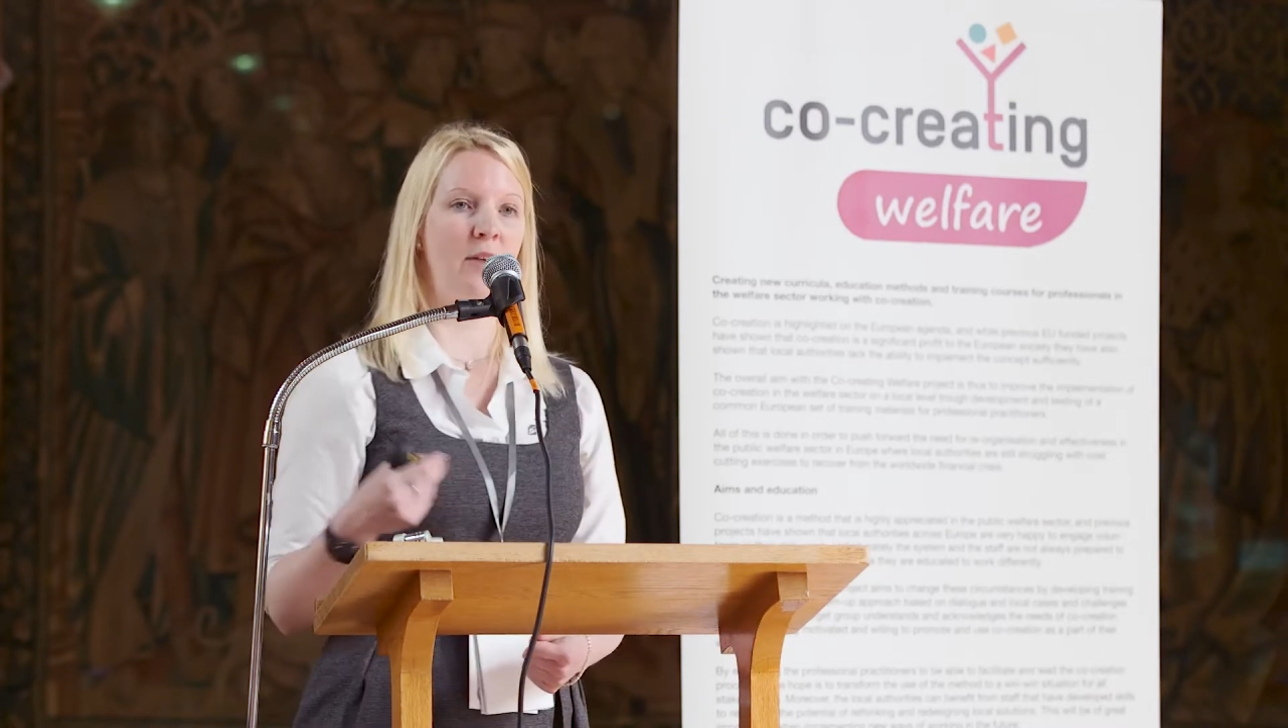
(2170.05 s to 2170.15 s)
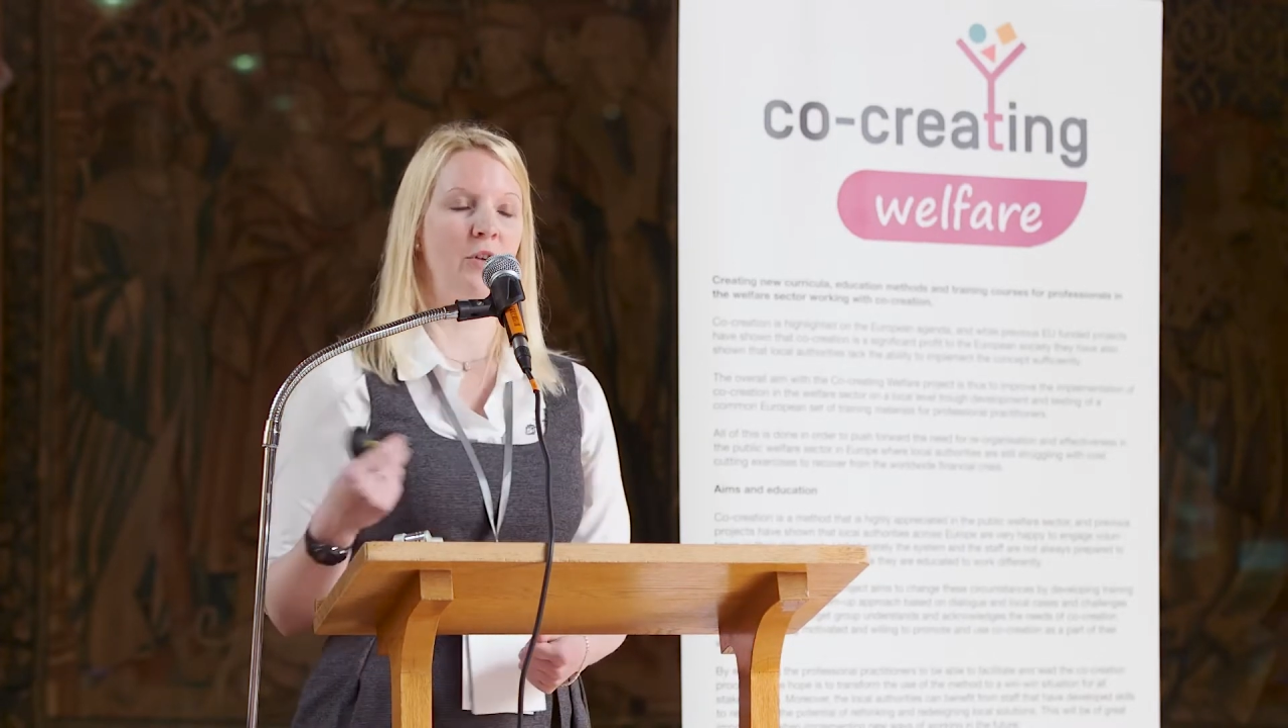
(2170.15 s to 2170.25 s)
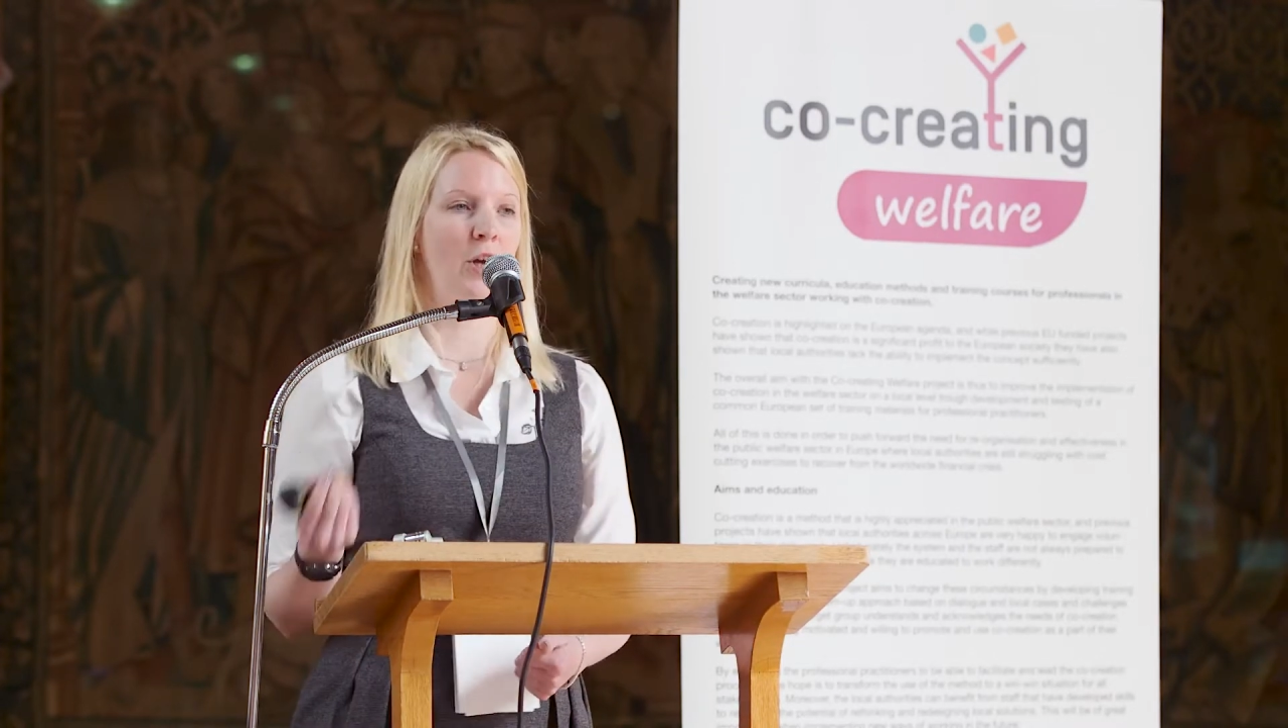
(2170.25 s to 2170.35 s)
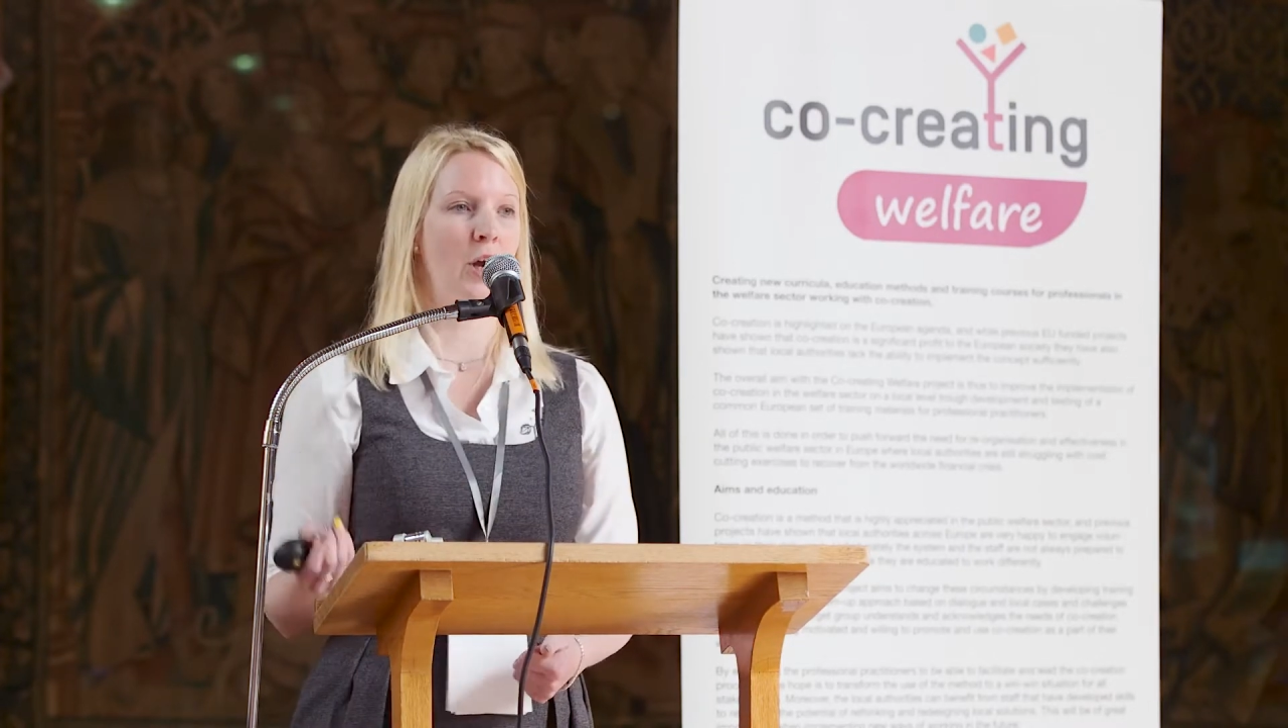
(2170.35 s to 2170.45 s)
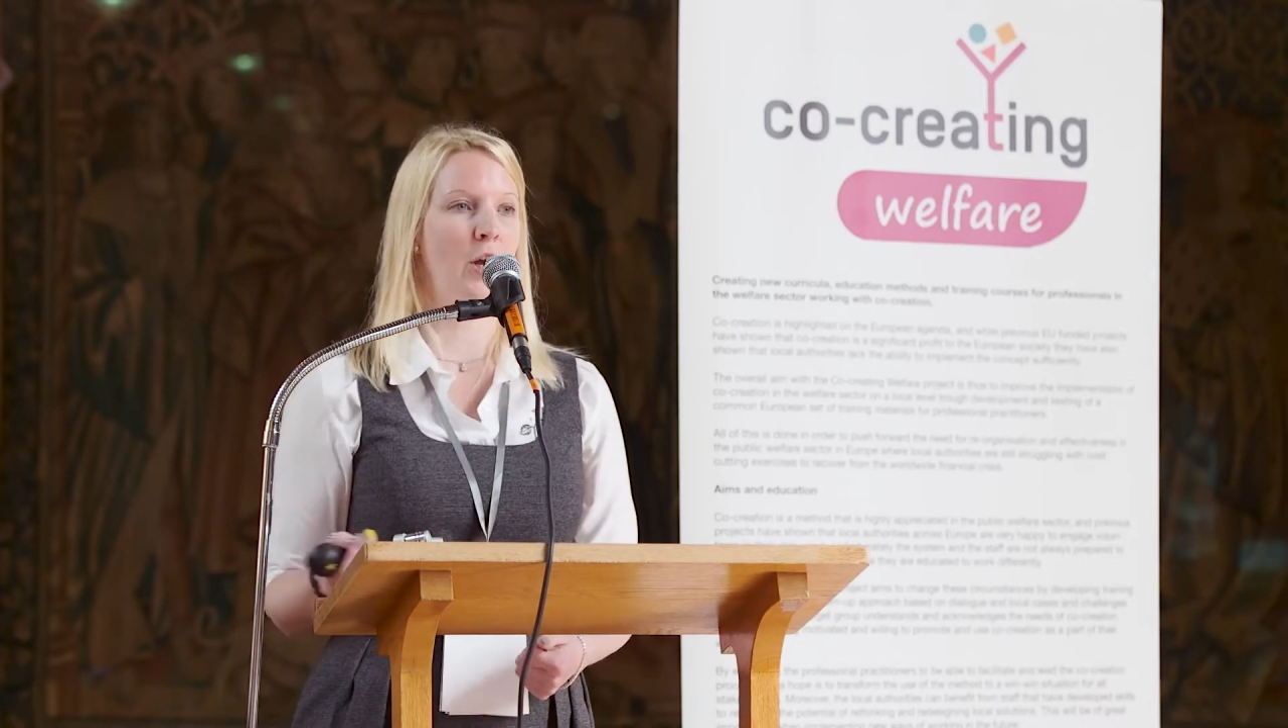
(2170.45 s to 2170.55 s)
have
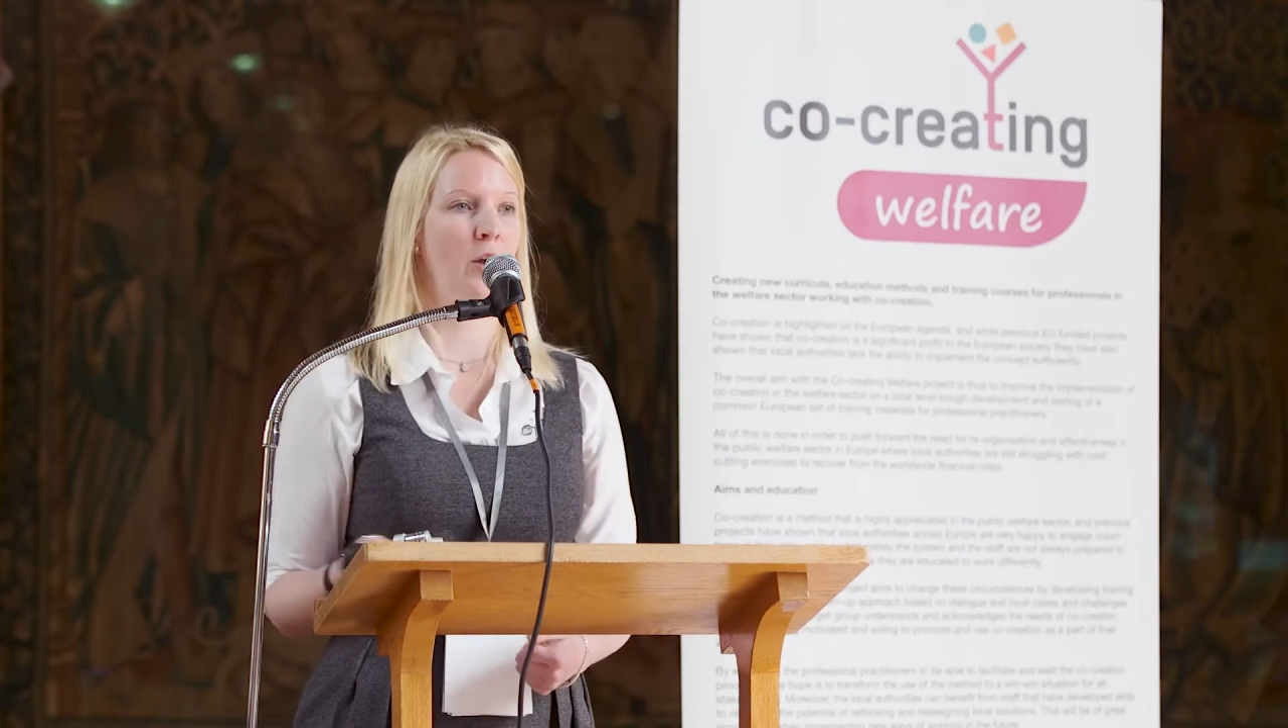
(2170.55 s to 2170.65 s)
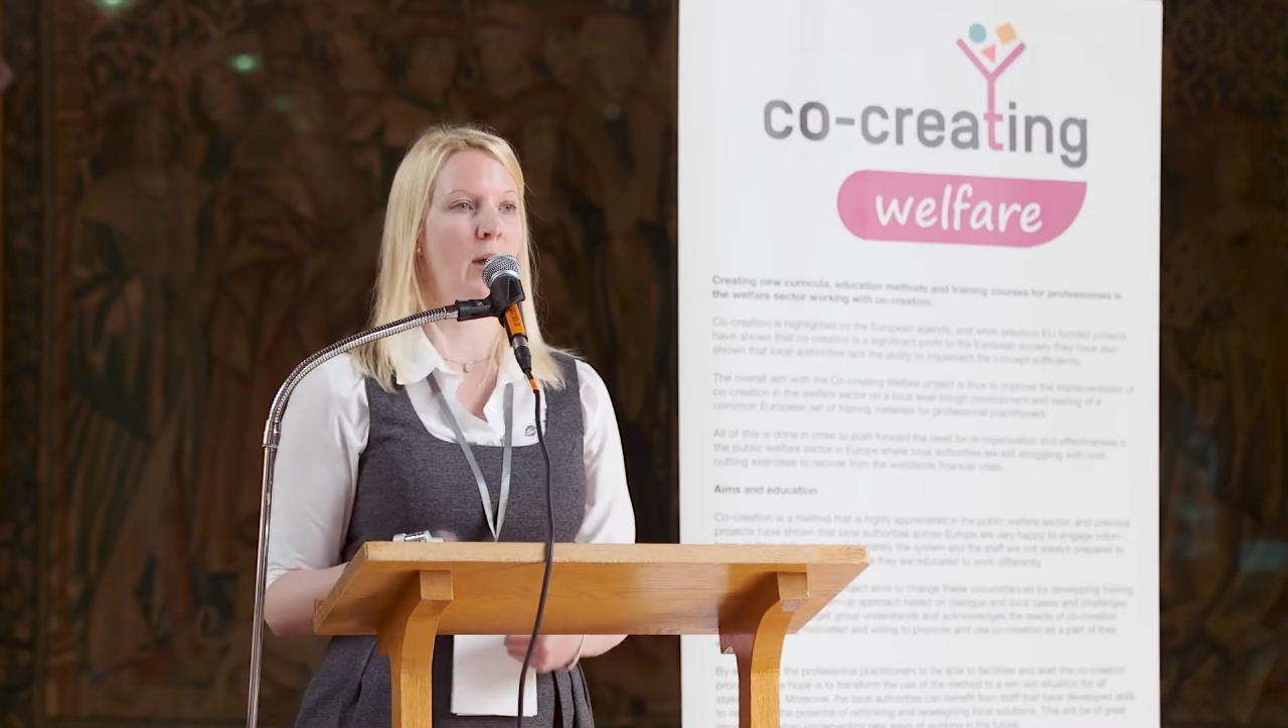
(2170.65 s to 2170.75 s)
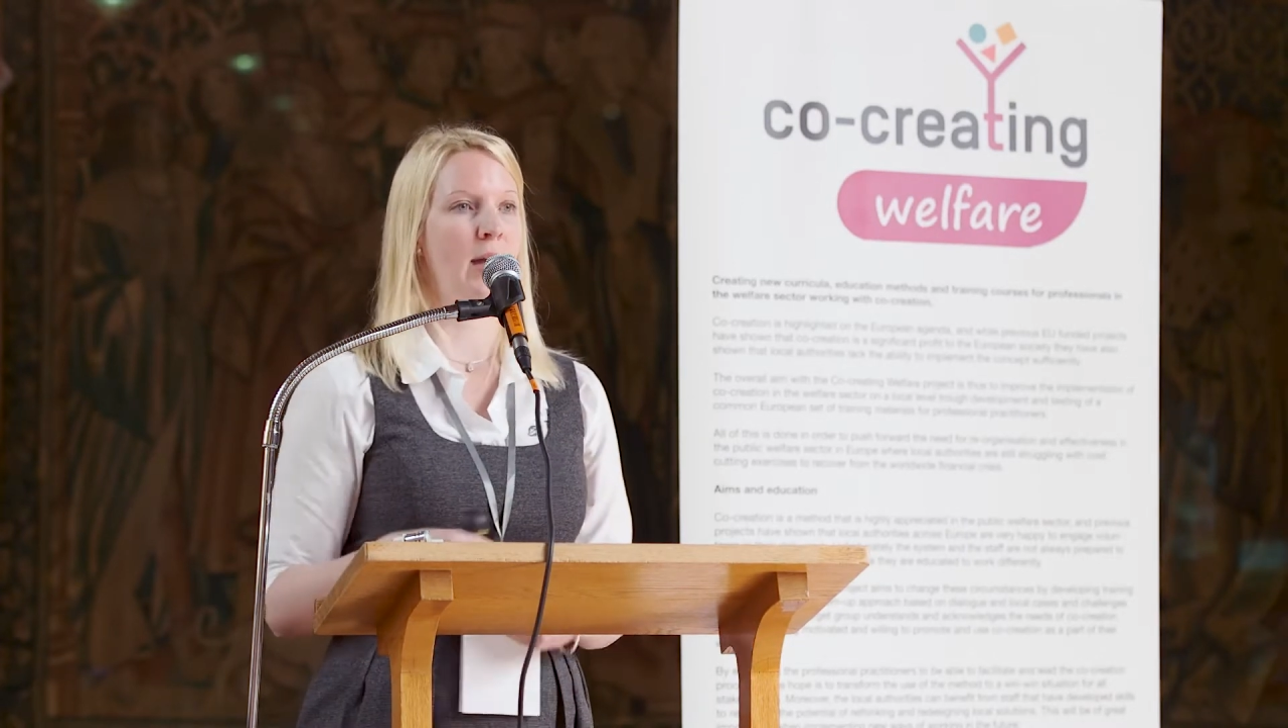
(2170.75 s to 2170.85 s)
a go